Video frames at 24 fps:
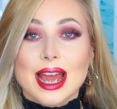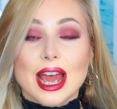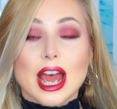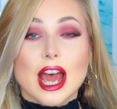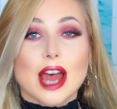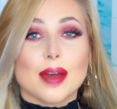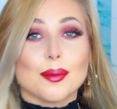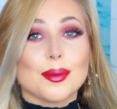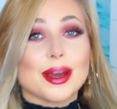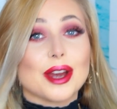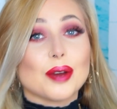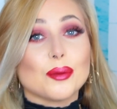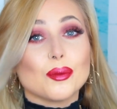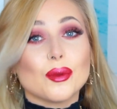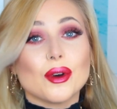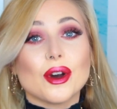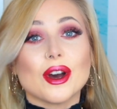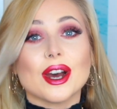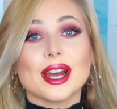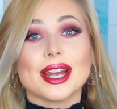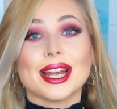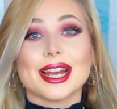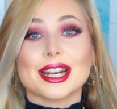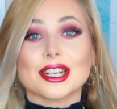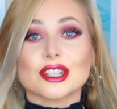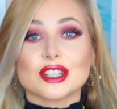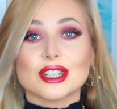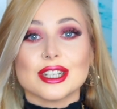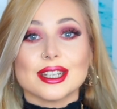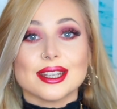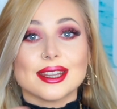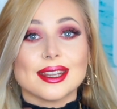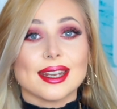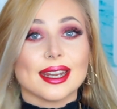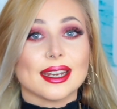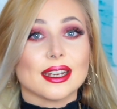and what I
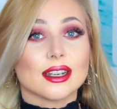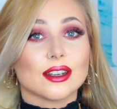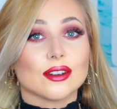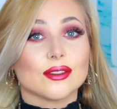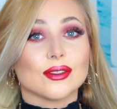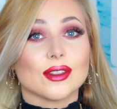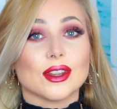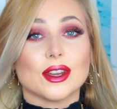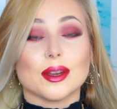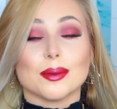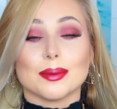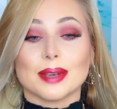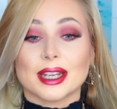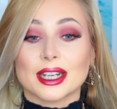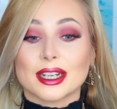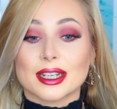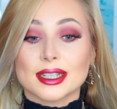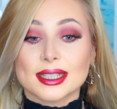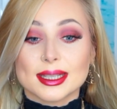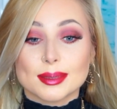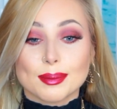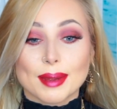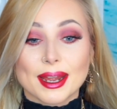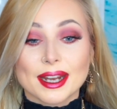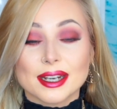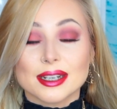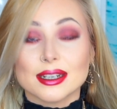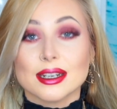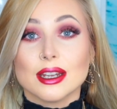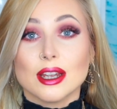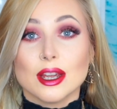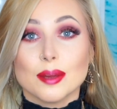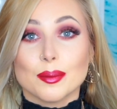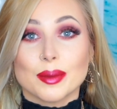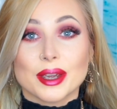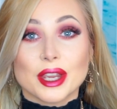actually think of them, like I spent
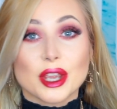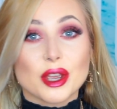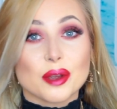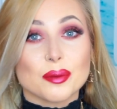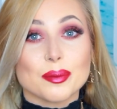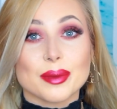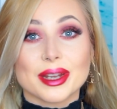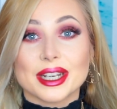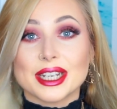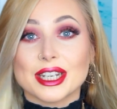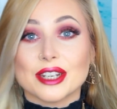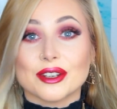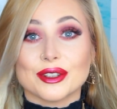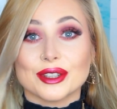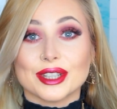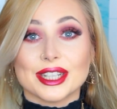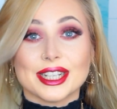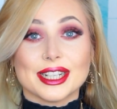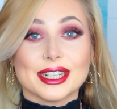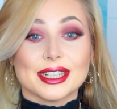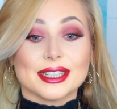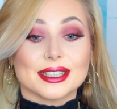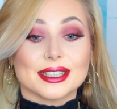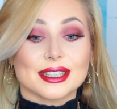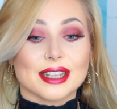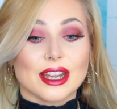my own money on these.